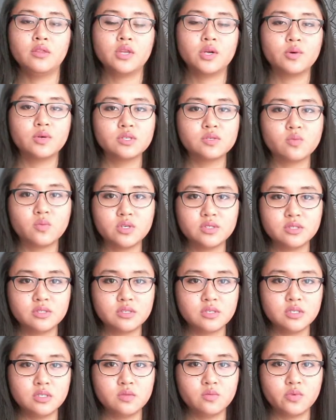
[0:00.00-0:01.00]
There was one
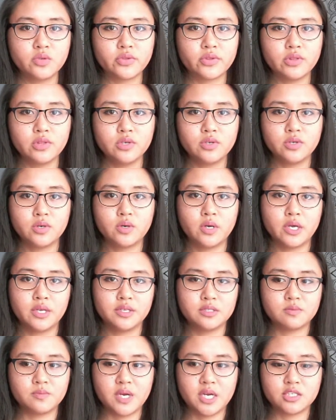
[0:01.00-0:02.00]
scene with Ludo and his
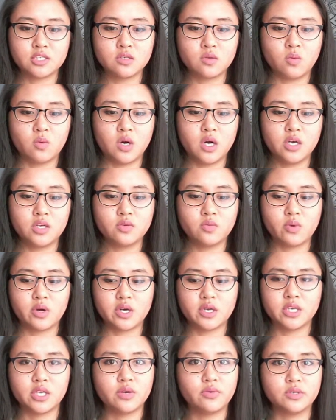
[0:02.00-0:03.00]
magic wand where
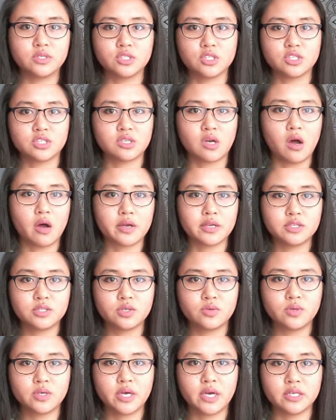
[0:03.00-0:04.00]
he was just talking to
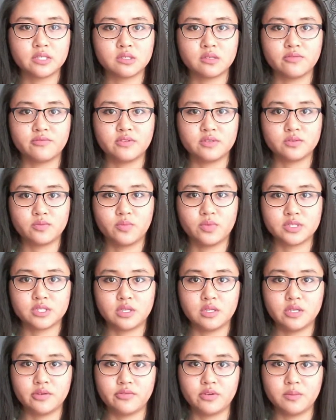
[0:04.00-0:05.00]
it as if it was a
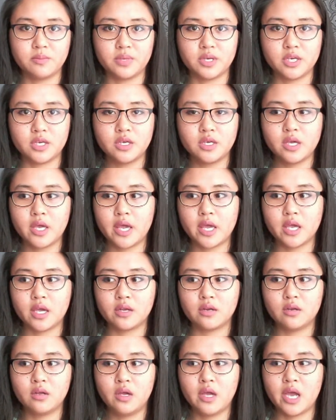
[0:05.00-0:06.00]
living being,
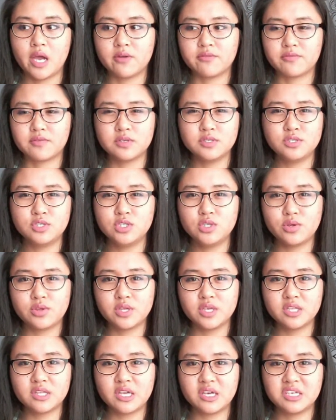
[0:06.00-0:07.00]
and at first you
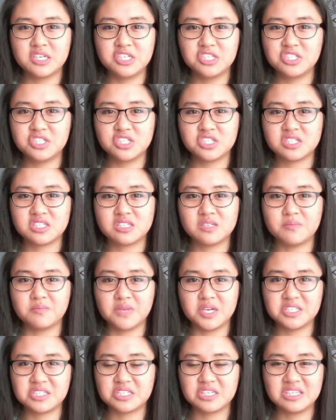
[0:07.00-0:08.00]
think that he's just
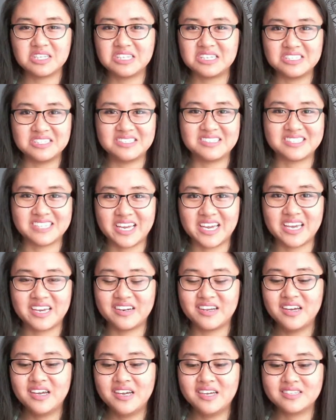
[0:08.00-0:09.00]
mentally insane
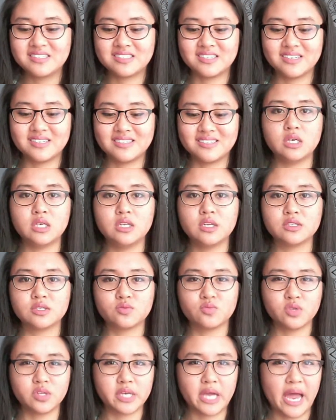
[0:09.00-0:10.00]
since he doesn't
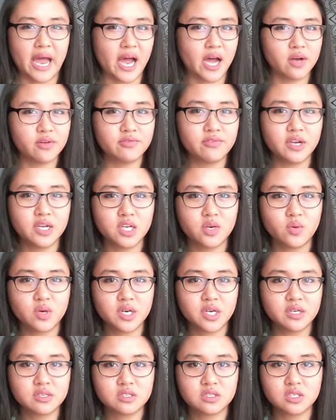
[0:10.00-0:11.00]
really have anyone
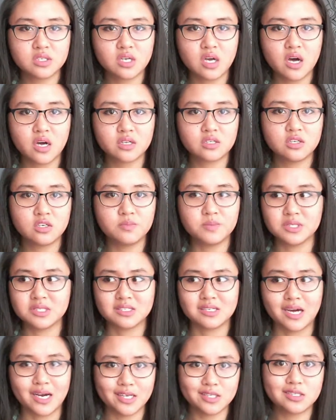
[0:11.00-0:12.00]
else to talk to
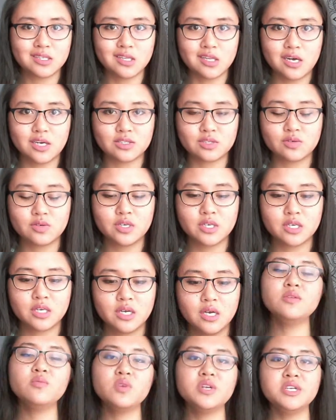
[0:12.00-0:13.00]
besides Glossaryck.
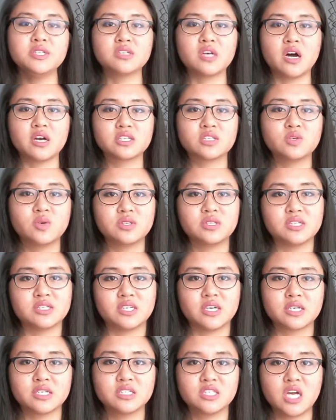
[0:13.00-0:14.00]
When he talks to it the
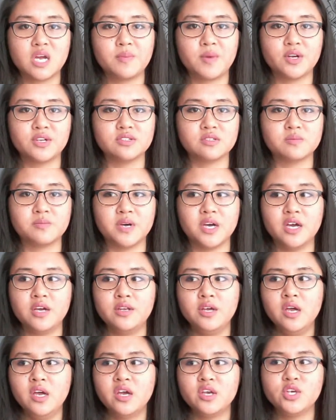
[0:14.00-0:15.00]
second time on his bed,
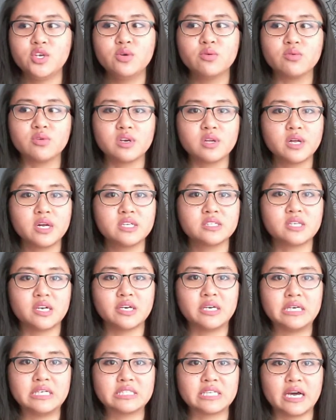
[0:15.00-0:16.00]
you realize that
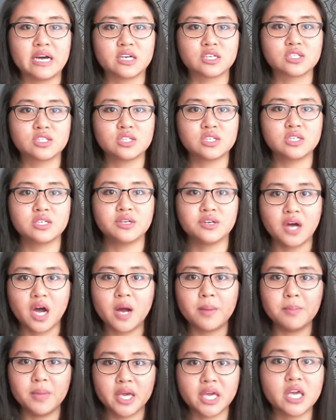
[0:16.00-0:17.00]
he's actually not
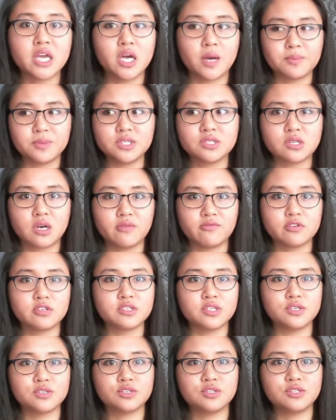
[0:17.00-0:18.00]
making up these
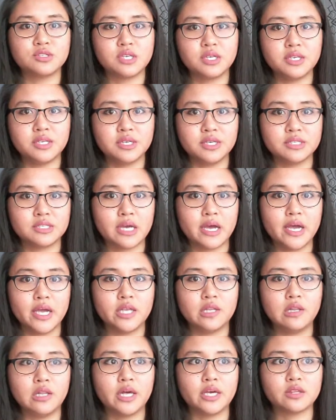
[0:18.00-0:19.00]
conversations in his head,
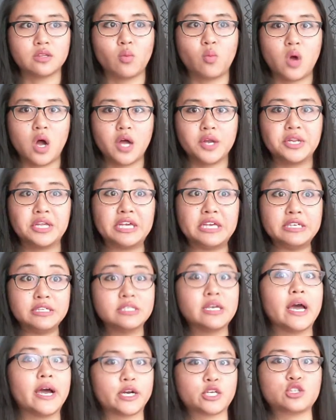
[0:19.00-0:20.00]
like the wand is
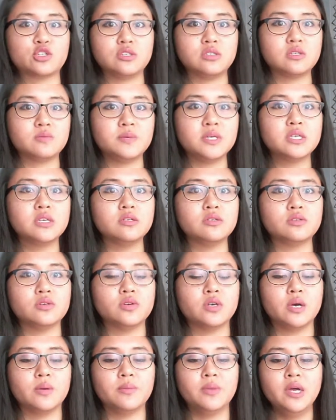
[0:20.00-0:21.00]
actually speaking to
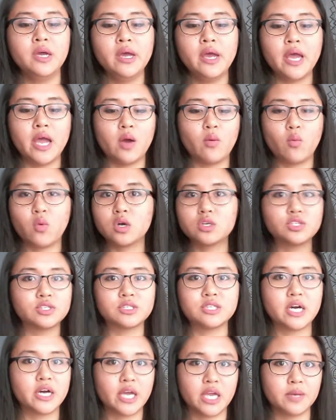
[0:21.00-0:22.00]
him, and we're just
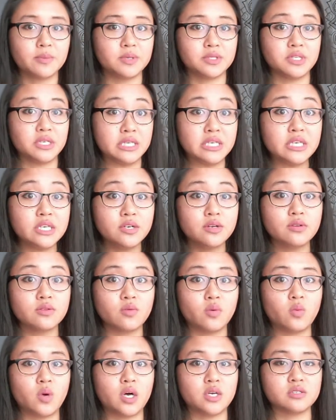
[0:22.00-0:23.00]
not able to hear the
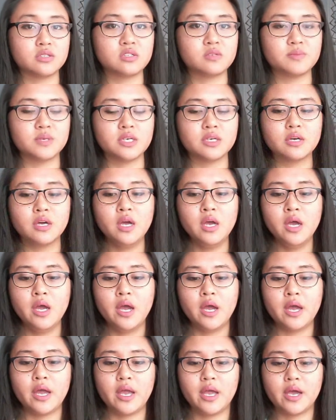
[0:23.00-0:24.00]
wand speak.
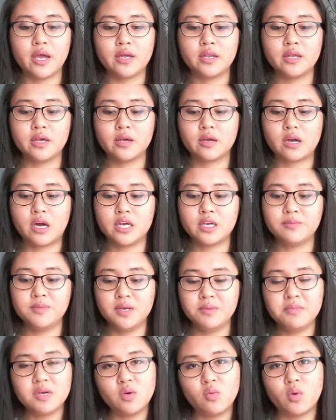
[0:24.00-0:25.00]
And it kind of made
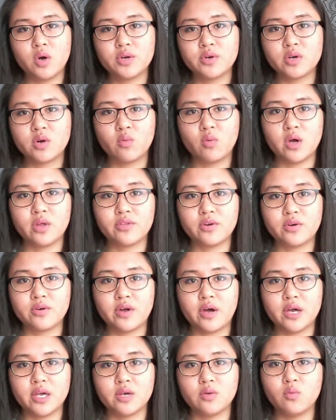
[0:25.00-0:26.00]
me wonder whether or
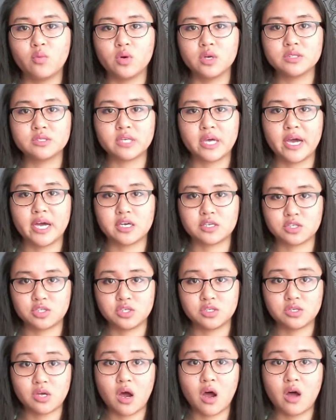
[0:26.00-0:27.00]
not it was actually
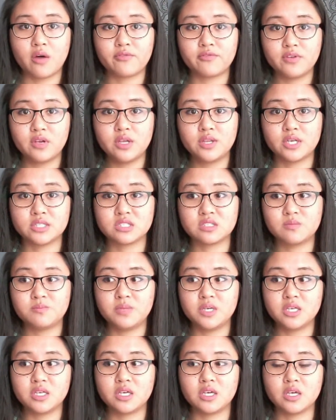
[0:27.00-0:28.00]
Toffee that's
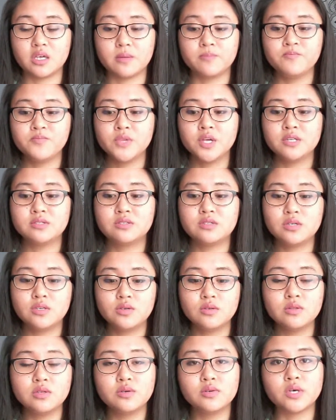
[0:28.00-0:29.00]
speaking to
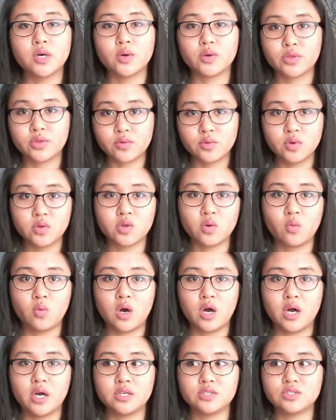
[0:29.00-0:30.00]
Ludo through the
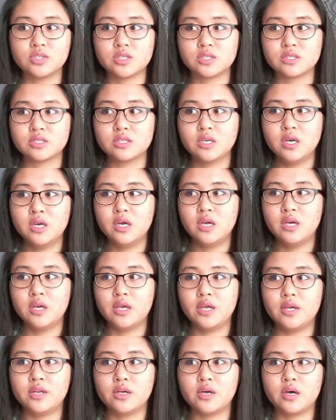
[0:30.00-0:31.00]
wand, just
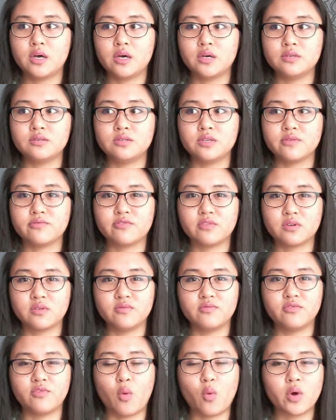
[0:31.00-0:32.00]
in a different
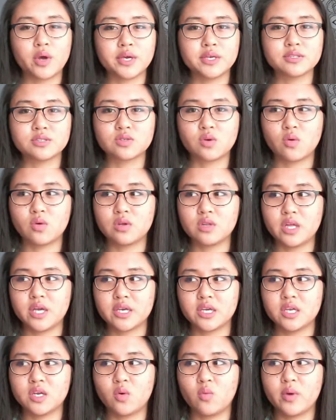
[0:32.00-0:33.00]
voice, or like
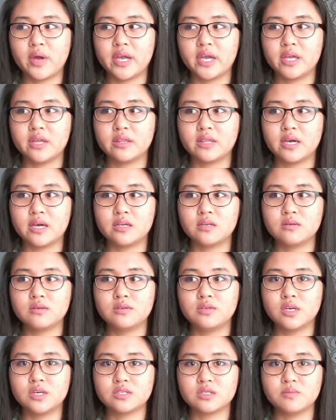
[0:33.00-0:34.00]
in a way that
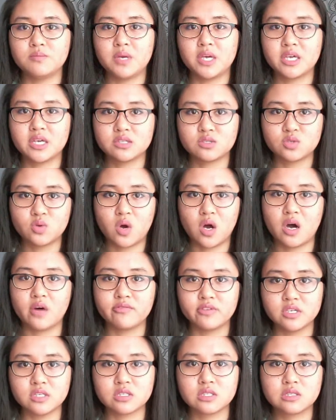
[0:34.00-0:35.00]
doesn't make it so
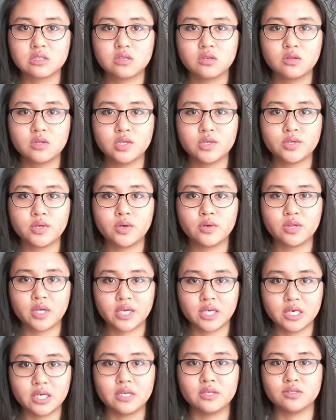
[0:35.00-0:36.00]
obvious to Ludo that
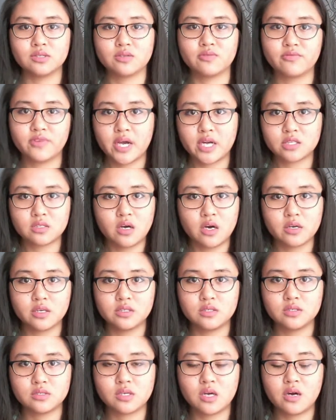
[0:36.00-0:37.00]
he is in fact talking
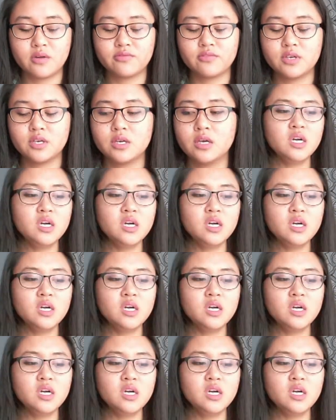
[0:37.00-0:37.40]
to Toffee.